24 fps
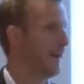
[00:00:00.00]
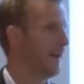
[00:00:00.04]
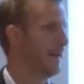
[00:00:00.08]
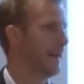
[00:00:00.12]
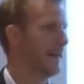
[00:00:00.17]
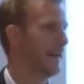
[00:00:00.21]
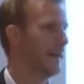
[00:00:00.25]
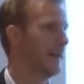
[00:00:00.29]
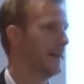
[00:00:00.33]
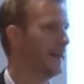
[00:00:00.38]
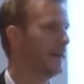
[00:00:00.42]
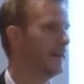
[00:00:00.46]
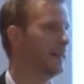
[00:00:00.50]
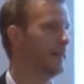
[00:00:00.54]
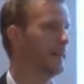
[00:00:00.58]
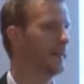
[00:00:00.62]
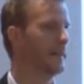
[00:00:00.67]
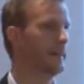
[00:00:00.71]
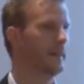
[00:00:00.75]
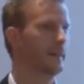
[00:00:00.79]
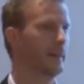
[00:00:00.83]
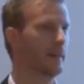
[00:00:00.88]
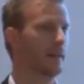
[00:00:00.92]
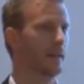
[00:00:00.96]

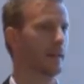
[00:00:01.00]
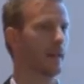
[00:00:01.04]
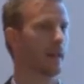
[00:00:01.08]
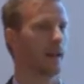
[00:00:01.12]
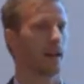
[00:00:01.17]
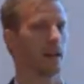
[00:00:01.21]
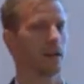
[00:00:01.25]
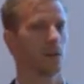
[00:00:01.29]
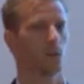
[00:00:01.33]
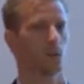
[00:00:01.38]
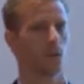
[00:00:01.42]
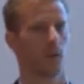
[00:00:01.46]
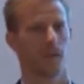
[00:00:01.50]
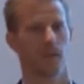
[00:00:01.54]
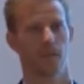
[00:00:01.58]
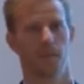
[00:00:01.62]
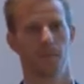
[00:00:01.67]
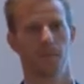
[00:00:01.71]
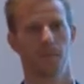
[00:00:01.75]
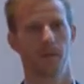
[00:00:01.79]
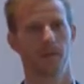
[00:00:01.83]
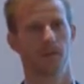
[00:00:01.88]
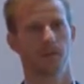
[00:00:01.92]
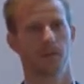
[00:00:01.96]
And in line with the
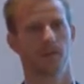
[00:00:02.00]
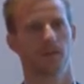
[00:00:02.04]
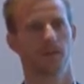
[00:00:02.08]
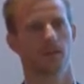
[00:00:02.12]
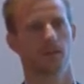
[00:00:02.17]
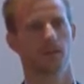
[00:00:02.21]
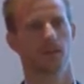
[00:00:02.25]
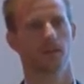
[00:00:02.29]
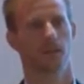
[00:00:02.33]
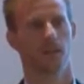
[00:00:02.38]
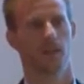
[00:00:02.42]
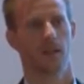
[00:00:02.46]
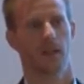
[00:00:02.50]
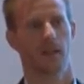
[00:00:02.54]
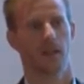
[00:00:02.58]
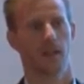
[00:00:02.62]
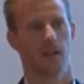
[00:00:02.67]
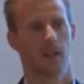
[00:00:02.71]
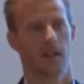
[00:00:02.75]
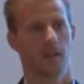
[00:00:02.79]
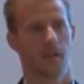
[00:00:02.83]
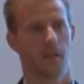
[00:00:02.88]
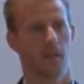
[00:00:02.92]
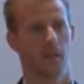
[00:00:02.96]
business
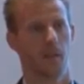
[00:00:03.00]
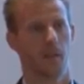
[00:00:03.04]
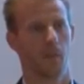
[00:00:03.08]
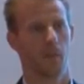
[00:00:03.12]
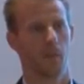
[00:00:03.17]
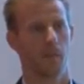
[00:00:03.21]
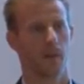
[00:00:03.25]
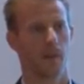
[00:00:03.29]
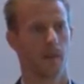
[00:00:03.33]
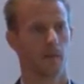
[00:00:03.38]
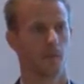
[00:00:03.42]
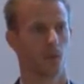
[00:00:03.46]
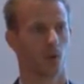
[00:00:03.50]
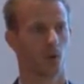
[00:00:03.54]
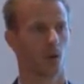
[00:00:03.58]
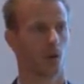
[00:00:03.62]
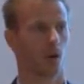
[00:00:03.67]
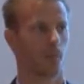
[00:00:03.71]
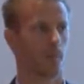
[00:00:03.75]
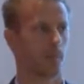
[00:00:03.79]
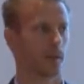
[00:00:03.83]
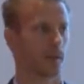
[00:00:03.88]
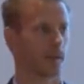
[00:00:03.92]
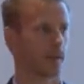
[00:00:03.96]
being more
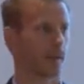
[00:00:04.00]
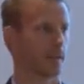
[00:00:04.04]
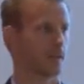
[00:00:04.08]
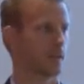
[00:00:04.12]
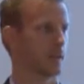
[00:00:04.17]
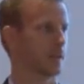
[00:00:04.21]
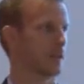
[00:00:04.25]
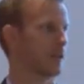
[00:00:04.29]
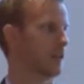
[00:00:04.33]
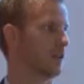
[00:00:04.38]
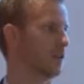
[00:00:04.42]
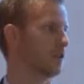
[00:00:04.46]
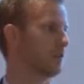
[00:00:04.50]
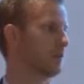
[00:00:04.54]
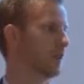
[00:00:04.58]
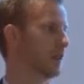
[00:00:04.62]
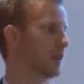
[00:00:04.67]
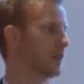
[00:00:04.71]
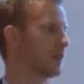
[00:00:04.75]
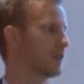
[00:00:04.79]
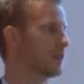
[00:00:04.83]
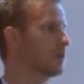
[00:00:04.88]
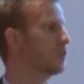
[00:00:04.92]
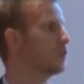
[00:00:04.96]
complicated in
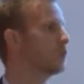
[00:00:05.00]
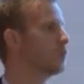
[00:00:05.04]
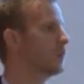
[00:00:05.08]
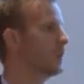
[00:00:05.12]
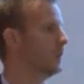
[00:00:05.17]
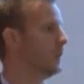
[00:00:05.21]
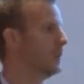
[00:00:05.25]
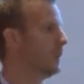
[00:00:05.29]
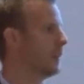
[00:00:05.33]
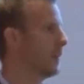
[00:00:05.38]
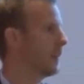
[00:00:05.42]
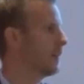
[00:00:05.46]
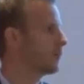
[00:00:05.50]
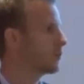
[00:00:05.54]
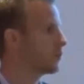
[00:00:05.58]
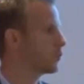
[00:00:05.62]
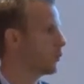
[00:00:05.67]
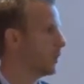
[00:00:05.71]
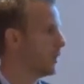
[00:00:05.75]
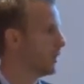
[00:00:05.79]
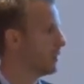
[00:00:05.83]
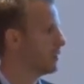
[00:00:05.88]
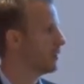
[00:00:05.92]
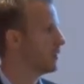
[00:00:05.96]
Lundbeck, we have
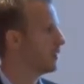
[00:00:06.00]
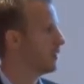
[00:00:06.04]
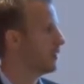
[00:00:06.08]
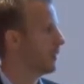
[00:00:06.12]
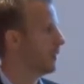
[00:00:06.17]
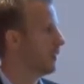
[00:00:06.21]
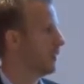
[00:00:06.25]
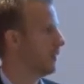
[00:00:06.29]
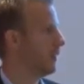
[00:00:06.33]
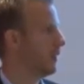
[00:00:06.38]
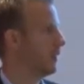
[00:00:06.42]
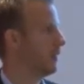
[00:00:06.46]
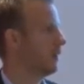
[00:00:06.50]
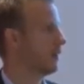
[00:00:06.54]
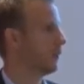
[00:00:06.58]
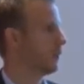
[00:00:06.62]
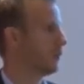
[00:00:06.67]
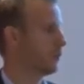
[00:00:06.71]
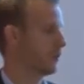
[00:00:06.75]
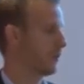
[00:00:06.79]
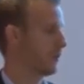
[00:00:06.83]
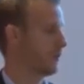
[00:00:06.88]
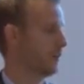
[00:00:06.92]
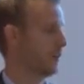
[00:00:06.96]
created
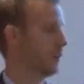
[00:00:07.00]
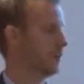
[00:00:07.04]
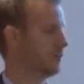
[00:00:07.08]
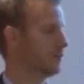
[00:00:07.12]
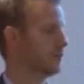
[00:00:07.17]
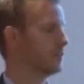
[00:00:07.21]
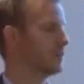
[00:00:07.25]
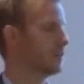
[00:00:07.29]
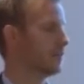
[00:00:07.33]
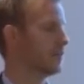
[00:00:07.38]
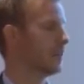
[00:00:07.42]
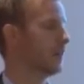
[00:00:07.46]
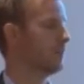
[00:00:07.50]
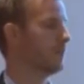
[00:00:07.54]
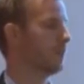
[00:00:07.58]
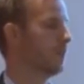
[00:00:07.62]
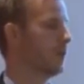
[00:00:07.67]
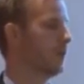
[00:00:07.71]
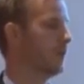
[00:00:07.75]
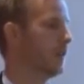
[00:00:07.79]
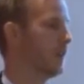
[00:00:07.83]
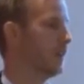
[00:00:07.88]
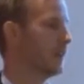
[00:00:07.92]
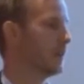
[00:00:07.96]
set up
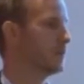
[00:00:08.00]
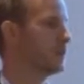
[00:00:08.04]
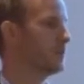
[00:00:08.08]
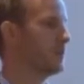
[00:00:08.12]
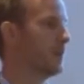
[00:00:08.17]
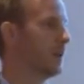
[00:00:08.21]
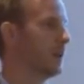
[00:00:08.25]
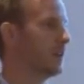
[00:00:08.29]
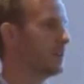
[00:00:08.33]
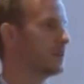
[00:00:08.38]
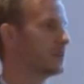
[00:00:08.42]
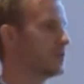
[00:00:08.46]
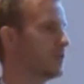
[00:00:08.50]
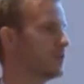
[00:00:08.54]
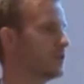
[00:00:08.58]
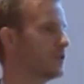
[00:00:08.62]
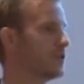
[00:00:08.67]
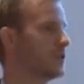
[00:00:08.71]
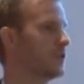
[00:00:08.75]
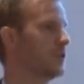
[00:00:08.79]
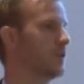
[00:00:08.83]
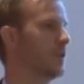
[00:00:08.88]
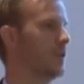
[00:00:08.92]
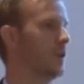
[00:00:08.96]
an in-house bank
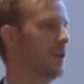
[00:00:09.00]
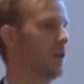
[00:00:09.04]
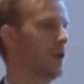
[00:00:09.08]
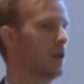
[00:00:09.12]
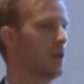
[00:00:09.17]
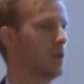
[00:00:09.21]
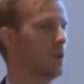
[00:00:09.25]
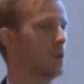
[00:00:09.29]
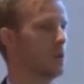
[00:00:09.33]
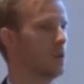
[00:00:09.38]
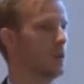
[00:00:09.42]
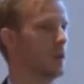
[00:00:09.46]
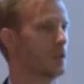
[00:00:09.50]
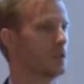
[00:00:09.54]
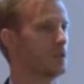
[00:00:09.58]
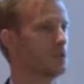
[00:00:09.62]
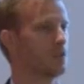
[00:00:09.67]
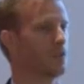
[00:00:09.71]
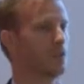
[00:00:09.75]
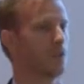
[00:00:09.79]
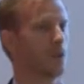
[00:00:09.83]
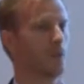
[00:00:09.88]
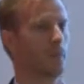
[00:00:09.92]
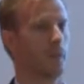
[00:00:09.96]
structure, which
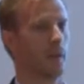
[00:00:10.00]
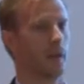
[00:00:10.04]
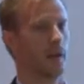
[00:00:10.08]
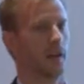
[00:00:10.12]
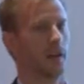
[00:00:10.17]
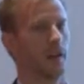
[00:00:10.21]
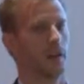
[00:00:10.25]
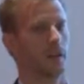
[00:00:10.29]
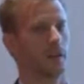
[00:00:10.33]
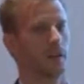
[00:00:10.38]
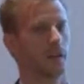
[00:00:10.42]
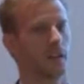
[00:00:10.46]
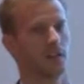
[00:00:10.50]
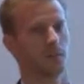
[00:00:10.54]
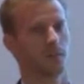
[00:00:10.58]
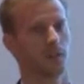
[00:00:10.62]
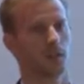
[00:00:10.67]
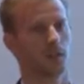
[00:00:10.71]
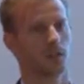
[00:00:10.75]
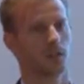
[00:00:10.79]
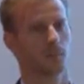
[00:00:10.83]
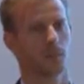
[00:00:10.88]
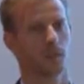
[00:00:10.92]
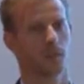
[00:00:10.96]
from a cash
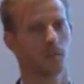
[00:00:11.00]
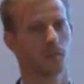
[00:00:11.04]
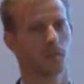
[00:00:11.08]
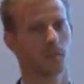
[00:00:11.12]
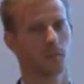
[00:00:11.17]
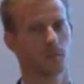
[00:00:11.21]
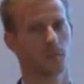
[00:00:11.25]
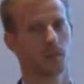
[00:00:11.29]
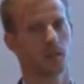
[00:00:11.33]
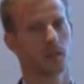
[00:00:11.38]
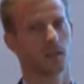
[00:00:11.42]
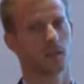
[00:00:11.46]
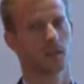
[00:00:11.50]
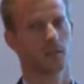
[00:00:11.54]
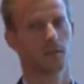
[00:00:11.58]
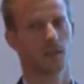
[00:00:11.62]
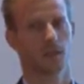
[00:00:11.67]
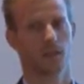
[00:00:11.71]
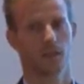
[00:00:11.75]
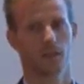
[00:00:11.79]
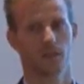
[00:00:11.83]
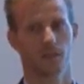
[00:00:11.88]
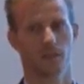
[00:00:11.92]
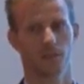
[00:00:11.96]
management perspective
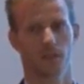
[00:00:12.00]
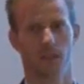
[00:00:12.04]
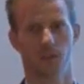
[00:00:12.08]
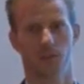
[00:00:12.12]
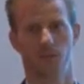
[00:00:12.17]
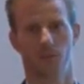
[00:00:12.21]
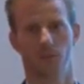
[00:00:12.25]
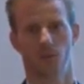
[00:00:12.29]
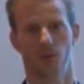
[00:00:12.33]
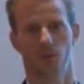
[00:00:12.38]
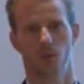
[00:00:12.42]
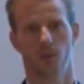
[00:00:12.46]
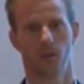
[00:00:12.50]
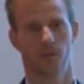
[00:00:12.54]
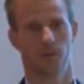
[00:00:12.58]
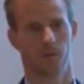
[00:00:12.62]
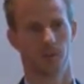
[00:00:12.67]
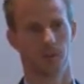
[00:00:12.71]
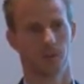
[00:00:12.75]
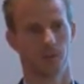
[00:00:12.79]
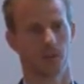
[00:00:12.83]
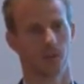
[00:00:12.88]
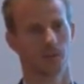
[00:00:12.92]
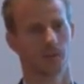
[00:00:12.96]
is much more
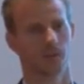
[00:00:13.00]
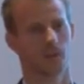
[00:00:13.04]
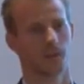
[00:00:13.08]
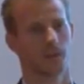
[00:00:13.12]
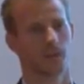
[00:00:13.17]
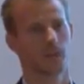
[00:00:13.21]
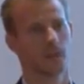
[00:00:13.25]
efficient.